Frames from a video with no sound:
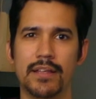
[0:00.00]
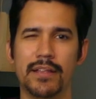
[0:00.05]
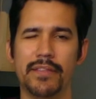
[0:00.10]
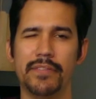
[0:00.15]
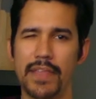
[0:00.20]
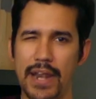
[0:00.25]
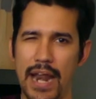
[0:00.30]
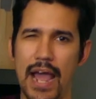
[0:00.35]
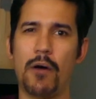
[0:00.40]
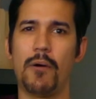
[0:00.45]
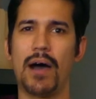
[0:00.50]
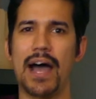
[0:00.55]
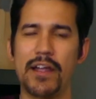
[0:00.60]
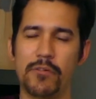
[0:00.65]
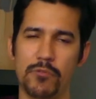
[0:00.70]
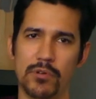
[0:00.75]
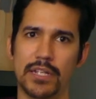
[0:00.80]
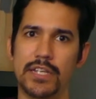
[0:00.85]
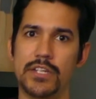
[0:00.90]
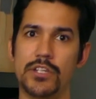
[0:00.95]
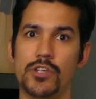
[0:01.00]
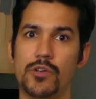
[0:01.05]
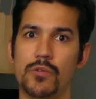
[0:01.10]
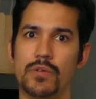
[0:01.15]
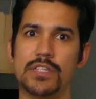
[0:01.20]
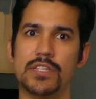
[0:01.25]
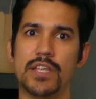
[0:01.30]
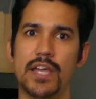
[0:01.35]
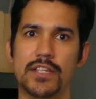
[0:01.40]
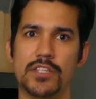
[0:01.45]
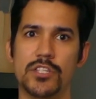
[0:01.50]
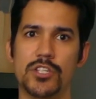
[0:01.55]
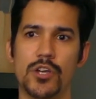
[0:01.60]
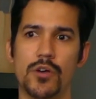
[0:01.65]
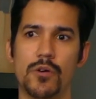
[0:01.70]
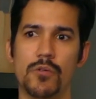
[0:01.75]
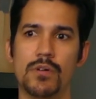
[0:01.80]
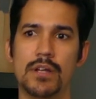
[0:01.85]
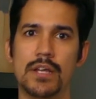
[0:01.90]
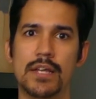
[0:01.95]
than how I really do. And
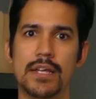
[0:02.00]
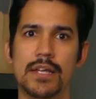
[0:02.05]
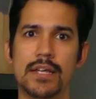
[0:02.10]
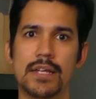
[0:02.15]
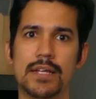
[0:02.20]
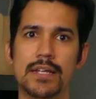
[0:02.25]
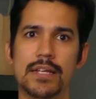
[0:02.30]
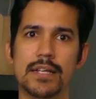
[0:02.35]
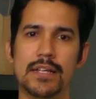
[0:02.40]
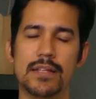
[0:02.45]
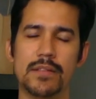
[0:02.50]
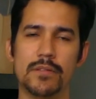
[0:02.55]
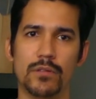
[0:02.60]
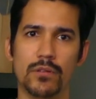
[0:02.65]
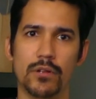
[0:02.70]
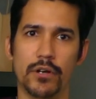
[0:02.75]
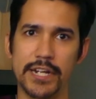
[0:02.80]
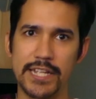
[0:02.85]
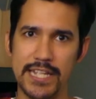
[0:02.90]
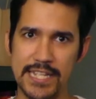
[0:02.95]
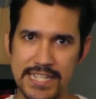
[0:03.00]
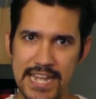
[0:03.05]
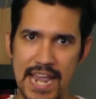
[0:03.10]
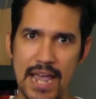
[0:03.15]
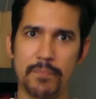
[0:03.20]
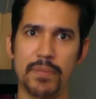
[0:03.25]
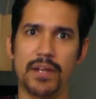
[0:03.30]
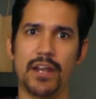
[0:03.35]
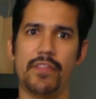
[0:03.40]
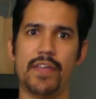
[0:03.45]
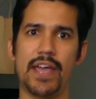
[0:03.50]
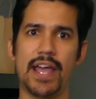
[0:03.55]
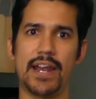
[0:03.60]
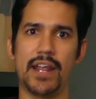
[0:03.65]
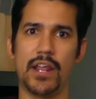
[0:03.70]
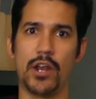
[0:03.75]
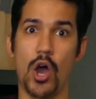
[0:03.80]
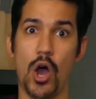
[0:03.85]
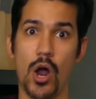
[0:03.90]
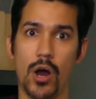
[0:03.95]
so learning to tap into that
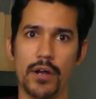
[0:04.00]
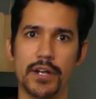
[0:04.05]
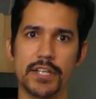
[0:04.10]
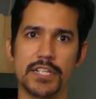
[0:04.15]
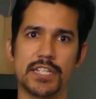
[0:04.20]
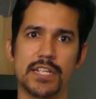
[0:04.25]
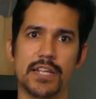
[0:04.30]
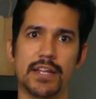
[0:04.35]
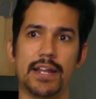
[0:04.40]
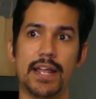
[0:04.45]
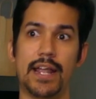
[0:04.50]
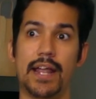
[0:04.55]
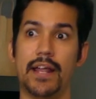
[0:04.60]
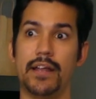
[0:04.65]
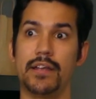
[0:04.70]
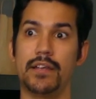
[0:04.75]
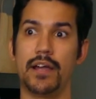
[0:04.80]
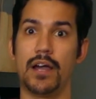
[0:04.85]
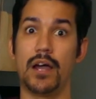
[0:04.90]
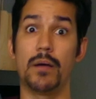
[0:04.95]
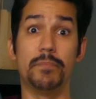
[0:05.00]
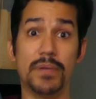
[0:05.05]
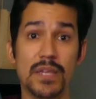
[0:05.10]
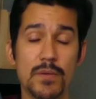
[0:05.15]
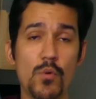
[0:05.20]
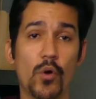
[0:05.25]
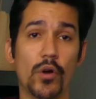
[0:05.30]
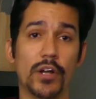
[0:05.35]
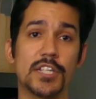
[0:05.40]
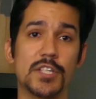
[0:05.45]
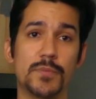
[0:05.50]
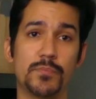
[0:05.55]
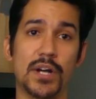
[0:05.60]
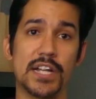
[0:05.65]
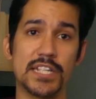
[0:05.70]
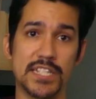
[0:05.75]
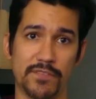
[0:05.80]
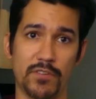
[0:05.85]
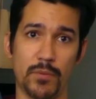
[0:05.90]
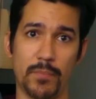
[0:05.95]
and harness it and be more
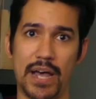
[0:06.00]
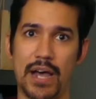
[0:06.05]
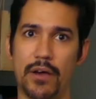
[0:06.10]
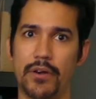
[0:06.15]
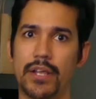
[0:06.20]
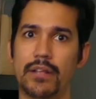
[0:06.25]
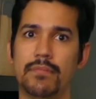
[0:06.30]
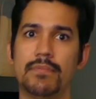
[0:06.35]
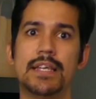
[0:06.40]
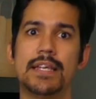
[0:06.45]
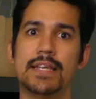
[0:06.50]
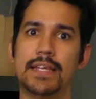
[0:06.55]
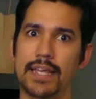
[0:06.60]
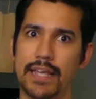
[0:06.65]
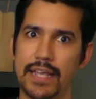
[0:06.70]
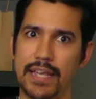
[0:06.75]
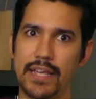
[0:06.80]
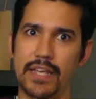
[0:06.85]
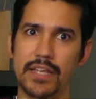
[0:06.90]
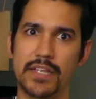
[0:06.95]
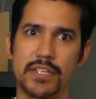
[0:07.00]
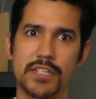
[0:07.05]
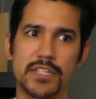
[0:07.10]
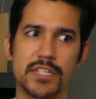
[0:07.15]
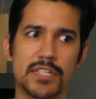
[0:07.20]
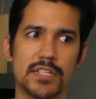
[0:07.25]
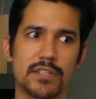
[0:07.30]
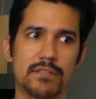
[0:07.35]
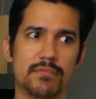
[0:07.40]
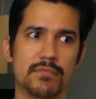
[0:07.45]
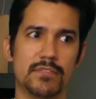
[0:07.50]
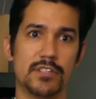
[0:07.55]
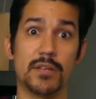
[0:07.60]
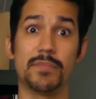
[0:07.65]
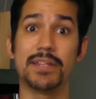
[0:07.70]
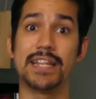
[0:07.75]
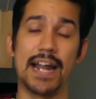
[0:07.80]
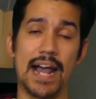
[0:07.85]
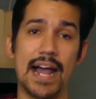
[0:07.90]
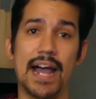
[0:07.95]
expressive about it is
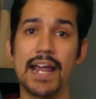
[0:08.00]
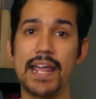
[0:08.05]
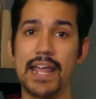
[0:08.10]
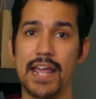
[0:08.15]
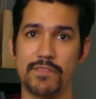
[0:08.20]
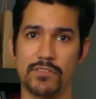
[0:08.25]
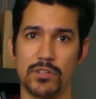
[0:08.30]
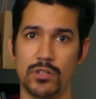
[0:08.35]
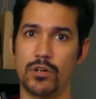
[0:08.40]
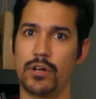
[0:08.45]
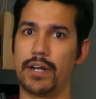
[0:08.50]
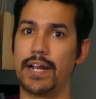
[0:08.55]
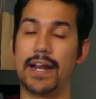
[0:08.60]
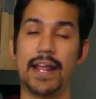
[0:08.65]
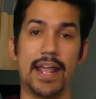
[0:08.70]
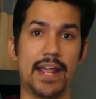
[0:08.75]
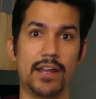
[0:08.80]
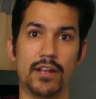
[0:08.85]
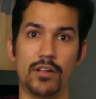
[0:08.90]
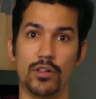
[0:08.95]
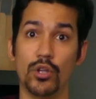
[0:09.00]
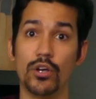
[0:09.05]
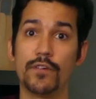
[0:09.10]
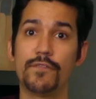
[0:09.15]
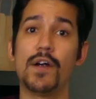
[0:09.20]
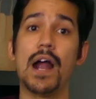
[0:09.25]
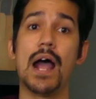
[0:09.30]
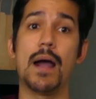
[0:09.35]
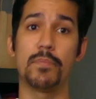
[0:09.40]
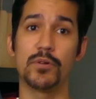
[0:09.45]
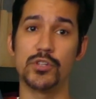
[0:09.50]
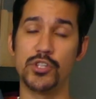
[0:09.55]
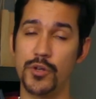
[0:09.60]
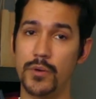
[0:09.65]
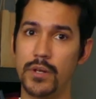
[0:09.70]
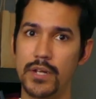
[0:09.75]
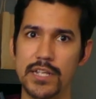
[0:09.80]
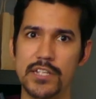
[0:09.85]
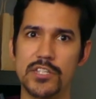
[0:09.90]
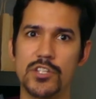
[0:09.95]
something that I have to learn and look for
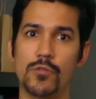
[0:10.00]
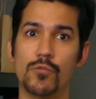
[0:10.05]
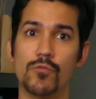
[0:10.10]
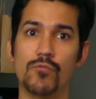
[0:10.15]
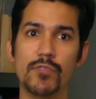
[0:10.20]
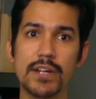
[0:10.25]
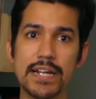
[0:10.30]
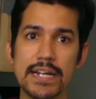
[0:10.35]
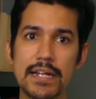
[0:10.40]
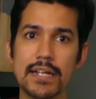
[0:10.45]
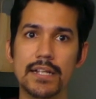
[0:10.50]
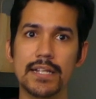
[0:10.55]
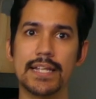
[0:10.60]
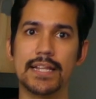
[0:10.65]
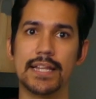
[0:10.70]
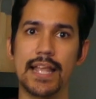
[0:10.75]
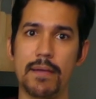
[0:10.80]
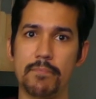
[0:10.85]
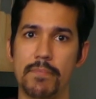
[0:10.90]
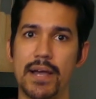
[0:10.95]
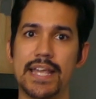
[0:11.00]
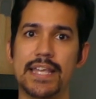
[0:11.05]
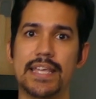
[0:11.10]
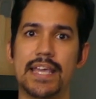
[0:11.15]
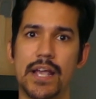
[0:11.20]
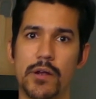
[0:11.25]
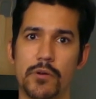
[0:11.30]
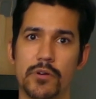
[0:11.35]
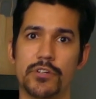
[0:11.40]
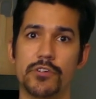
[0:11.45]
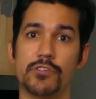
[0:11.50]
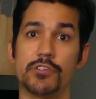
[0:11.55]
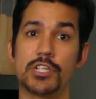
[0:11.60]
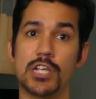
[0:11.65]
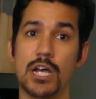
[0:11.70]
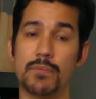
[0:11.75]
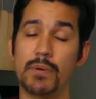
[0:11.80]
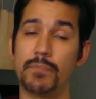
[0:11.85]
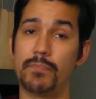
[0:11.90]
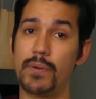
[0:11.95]
opportunities to really let my characters
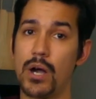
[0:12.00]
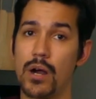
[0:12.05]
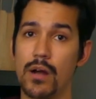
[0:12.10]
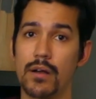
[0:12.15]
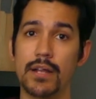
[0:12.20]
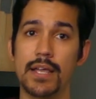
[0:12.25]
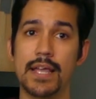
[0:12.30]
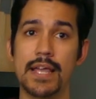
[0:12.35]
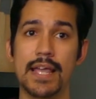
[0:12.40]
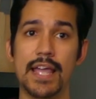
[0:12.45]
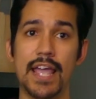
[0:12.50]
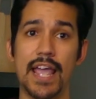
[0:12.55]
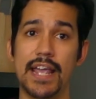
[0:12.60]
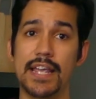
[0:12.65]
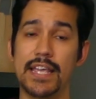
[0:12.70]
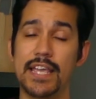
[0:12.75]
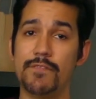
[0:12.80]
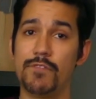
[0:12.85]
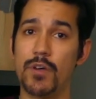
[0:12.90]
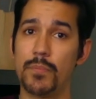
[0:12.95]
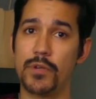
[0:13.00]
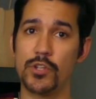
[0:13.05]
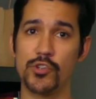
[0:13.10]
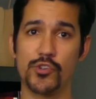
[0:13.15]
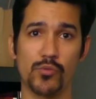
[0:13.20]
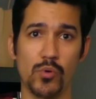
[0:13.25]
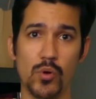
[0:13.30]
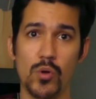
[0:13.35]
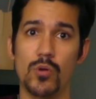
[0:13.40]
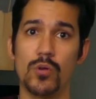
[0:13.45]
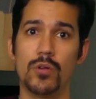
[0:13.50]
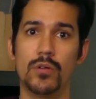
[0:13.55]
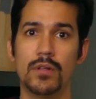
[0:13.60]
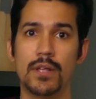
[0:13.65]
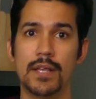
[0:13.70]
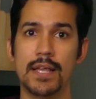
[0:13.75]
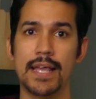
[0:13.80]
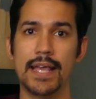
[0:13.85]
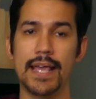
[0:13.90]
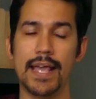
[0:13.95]
come apart and give up control.
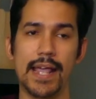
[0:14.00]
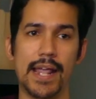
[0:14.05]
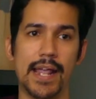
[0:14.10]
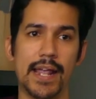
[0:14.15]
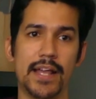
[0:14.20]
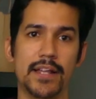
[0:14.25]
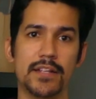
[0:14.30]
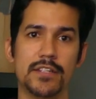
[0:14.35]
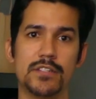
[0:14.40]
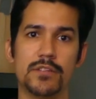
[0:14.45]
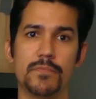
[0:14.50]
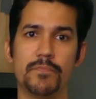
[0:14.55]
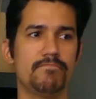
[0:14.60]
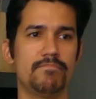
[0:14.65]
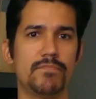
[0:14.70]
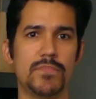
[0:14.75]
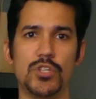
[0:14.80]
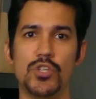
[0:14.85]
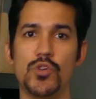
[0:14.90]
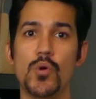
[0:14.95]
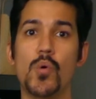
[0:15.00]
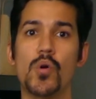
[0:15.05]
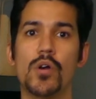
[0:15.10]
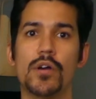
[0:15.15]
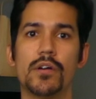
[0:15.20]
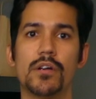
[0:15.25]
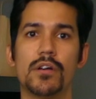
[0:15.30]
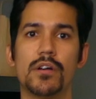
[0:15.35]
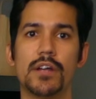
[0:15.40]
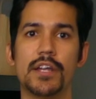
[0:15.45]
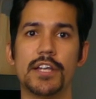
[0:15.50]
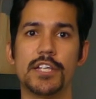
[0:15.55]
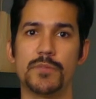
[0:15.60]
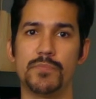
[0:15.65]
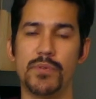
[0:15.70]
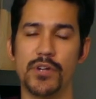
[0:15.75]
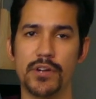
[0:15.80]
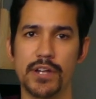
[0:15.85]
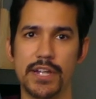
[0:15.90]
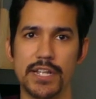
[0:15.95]
And your
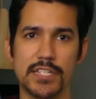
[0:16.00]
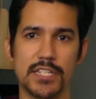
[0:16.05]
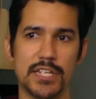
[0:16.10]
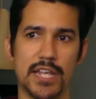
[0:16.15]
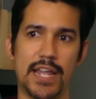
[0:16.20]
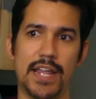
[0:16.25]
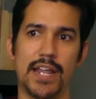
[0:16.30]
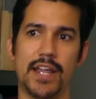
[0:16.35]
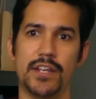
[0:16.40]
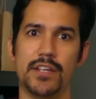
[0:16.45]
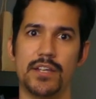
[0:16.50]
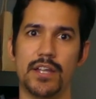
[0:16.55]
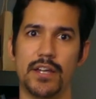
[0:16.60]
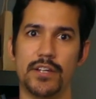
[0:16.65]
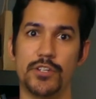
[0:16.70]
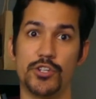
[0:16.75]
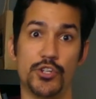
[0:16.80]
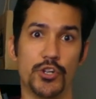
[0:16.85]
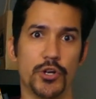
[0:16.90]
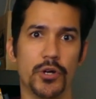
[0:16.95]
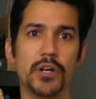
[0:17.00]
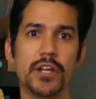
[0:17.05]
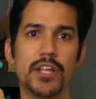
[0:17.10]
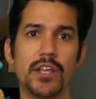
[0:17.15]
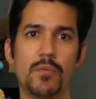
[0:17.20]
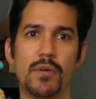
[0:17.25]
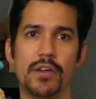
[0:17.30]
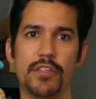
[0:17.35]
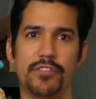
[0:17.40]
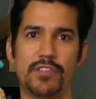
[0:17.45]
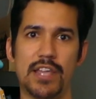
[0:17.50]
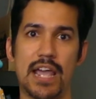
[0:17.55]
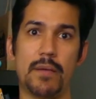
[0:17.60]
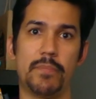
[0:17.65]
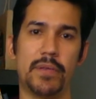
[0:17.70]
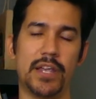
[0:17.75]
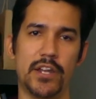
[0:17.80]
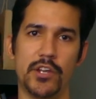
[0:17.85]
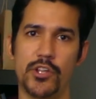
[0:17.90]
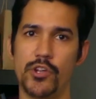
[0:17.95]
experience and journey with
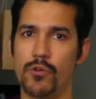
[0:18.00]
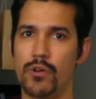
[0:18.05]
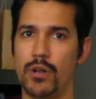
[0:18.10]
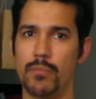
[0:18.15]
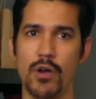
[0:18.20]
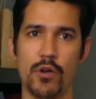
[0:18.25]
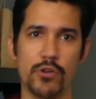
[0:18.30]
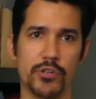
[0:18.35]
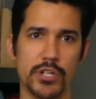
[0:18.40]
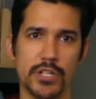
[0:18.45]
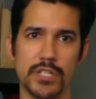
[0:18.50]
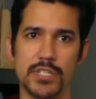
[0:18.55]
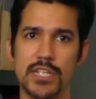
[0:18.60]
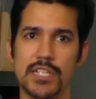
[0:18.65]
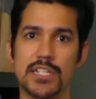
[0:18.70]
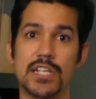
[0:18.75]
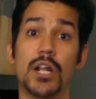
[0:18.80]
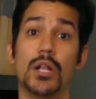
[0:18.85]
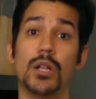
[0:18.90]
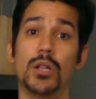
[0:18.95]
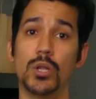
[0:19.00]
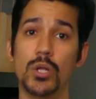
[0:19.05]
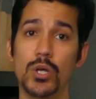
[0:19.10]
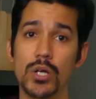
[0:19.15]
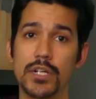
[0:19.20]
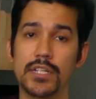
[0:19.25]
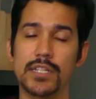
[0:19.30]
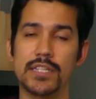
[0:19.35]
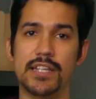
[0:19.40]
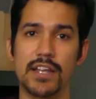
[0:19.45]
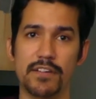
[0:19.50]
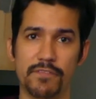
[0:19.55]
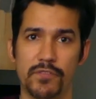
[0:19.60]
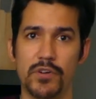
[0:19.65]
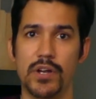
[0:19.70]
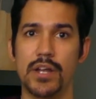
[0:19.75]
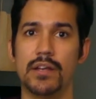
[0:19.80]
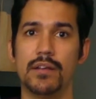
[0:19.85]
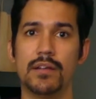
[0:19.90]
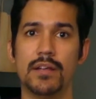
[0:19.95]
tapping into your own emotions is going to look
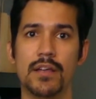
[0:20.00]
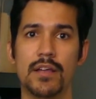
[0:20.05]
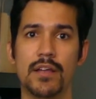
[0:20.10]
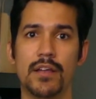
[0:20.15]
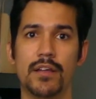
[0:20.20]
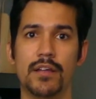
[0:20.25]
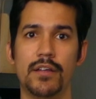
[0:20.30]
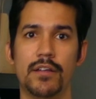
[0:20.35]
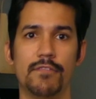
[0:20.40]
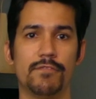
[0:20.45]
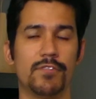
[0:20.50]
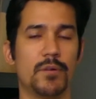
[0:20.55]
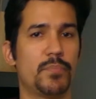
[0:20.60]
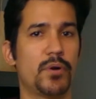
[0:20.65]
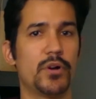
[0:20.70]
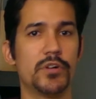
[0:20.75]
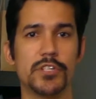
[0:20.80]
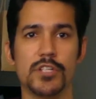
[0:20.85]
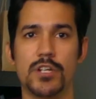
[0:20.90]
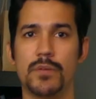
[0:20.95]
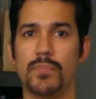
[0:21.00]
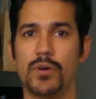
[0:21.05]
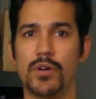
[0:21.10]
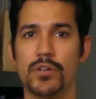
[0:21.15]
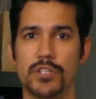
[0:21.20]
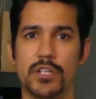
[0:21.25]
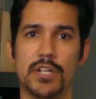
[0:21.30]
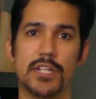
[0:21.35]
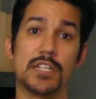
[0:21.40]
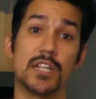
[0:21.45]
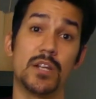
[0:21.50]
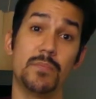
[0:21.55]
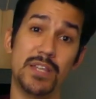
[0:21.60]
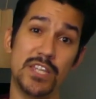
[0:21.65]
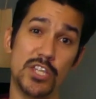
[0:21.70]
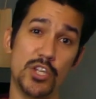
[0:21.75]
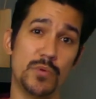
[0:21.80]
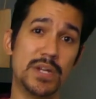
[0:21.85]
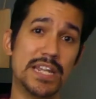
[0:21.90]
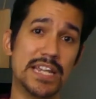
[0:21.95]
different from person to person. It's going to be
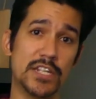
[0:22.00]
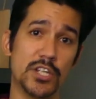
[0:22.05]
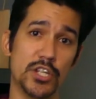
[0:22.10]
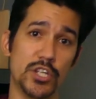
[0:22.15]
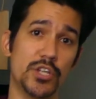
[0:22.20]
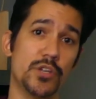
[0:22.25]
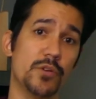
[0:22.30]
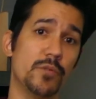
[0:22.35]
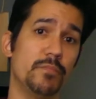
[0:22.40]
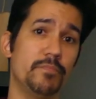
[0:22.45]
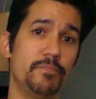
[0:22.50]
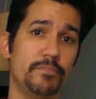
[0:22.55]
unique to you.